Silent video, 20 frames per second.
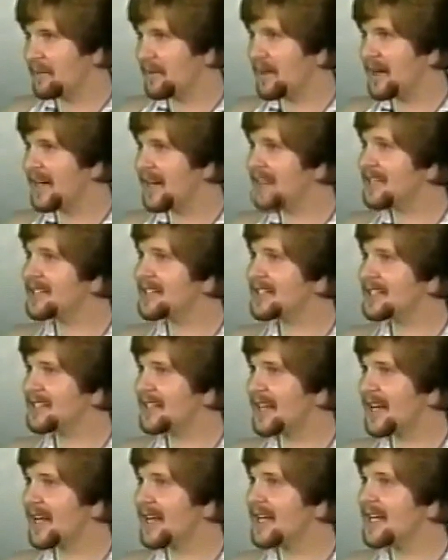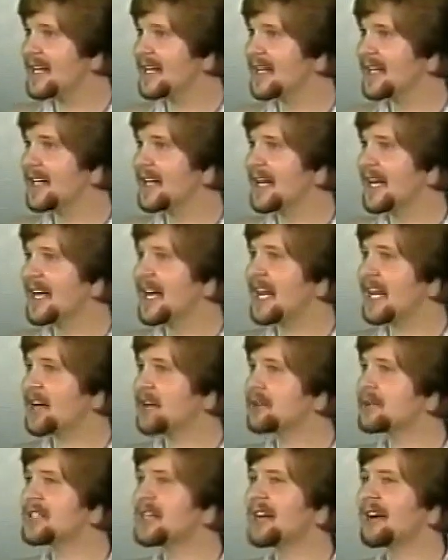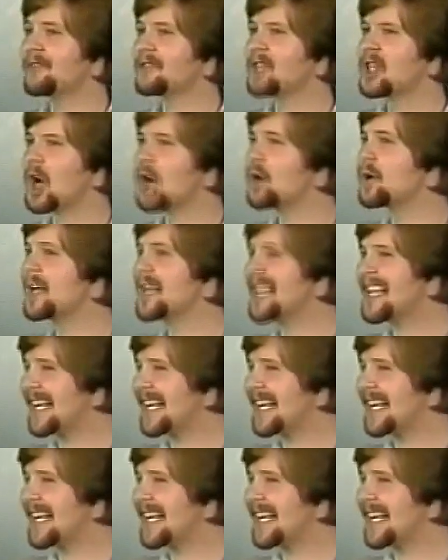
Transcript: But He doesn't say, get yourself totally